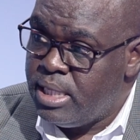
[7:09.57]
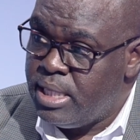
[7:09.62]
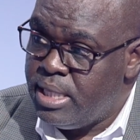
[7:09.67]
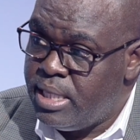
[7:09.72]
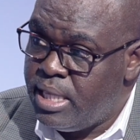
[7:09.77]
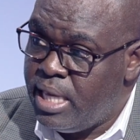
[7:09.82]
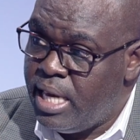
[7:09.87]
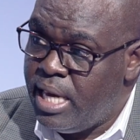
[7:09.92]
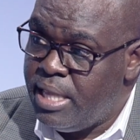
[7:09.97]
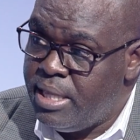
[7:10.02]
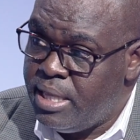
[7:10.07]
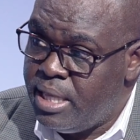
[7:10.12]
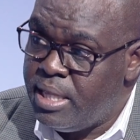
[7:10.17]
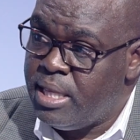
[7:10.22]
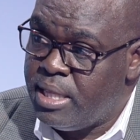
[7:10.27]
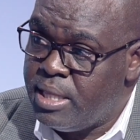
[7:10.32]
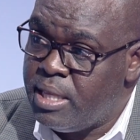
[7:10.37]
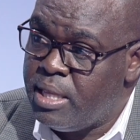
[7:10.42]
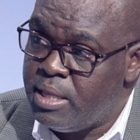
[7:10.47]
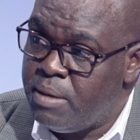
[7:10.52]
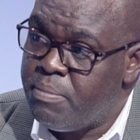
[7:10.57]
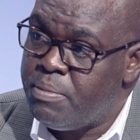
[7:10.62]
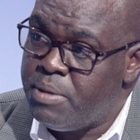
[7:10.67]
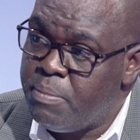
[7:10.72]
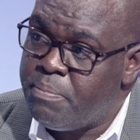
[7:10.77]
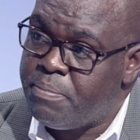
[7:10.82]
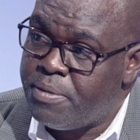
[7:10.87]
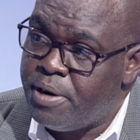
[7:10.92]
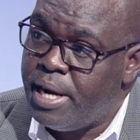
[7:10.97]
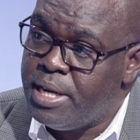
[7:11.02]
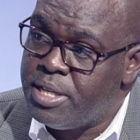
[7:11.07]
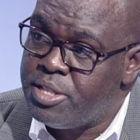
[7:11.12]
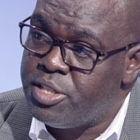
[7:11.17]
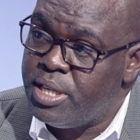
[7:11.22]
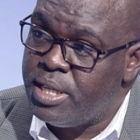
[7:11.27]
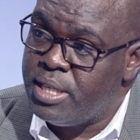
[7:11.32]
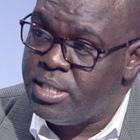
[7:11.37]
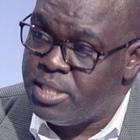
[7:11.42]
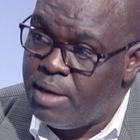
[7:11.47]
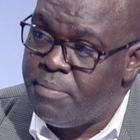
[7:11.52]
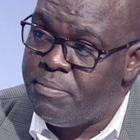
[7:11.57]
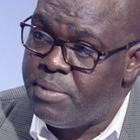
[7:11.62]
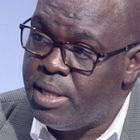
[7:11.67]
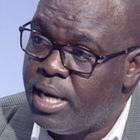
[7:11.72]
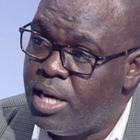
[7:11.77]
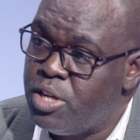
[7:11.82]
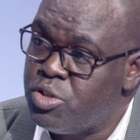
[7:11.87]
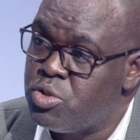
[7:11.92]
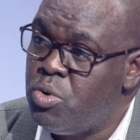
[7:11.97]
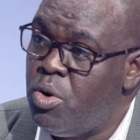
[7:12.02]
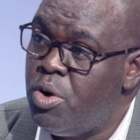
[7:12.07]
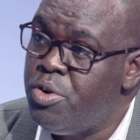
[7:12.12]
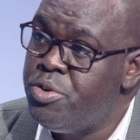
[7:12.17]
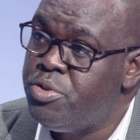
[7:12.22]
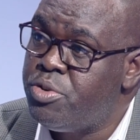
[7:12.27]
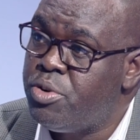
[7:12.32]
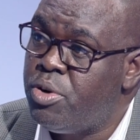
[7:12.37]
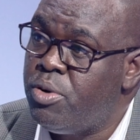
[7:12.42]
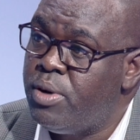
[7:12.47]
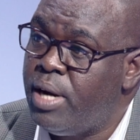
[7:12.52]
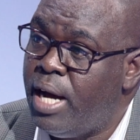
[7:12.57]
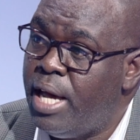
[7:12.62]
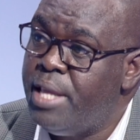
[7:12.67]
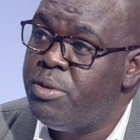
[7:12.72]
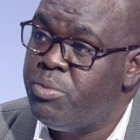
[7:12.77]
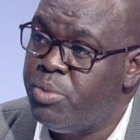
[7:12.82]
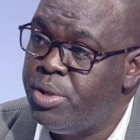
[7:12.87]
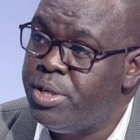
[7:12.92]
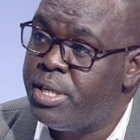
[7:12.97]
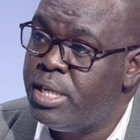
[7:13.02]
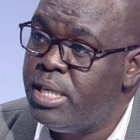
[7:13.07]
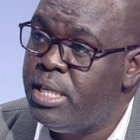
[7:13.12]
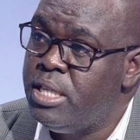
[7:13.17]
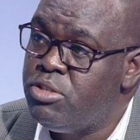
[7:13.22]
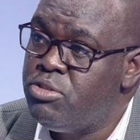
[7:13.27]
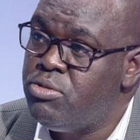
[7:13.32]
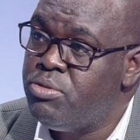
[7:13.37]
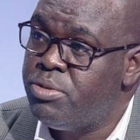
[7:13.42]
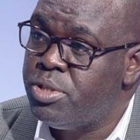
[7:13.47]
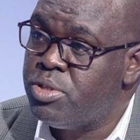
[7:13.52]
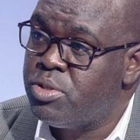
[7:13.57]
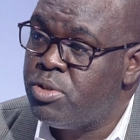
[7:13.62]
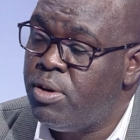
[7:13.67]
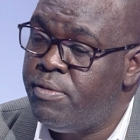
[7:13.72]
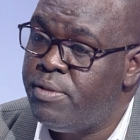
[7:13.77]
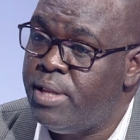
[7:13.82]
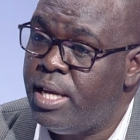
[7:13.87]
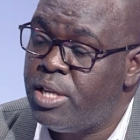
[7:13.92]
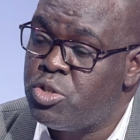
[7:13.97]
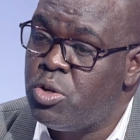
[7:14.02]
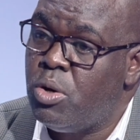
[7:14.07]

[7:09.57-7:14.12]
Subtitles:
the pricing, something has gone wrong, and we really need to resolve that.